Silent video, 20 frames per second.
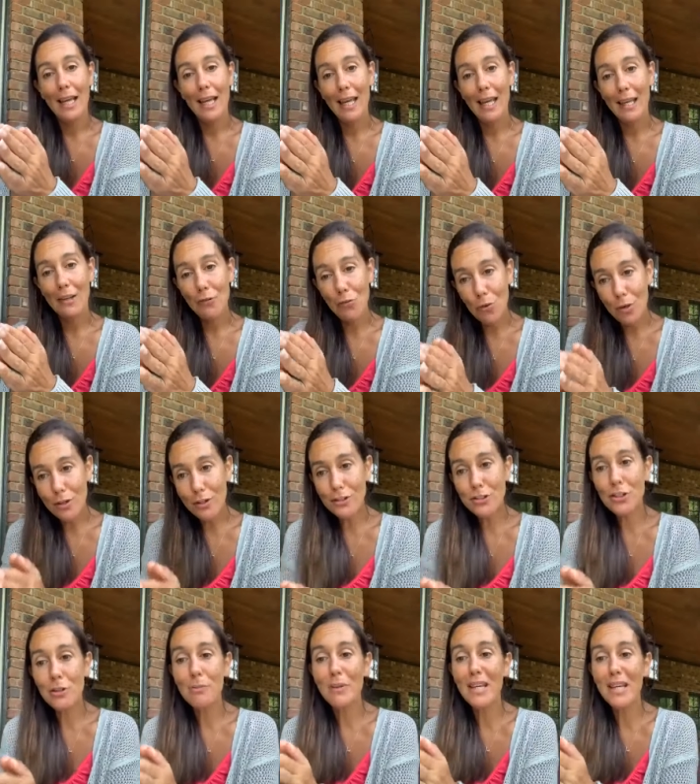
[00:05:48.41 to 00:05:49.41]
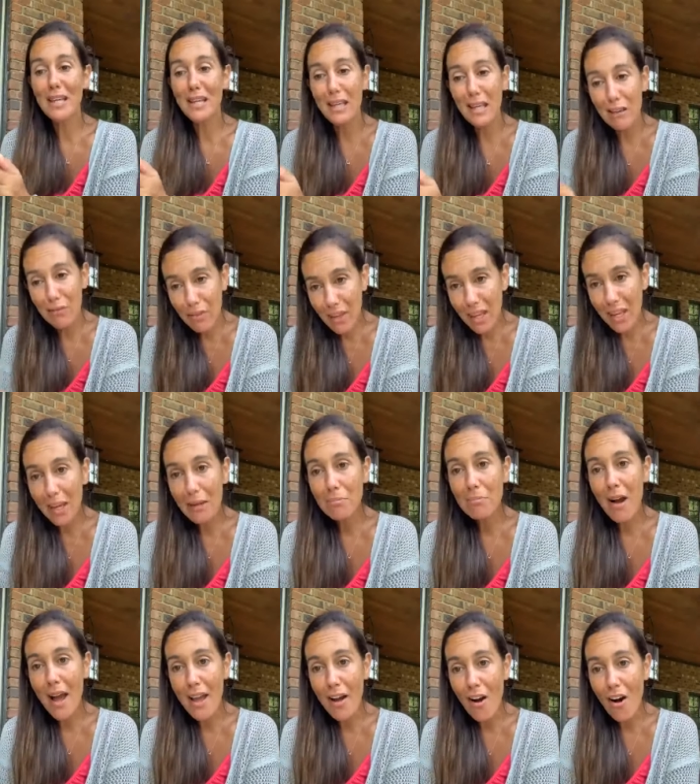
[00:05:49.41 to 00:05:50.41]
in order to be giving it
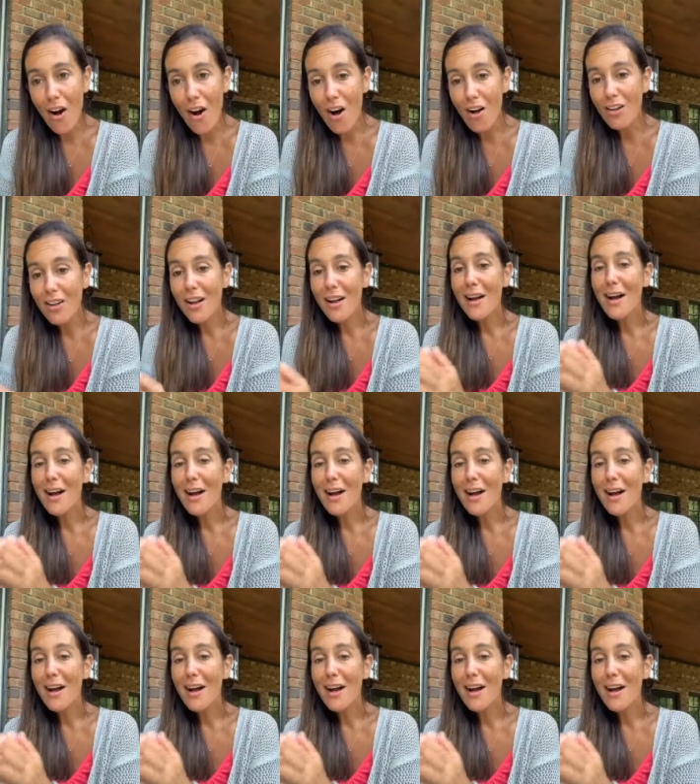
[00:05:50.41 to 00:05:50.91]
my all,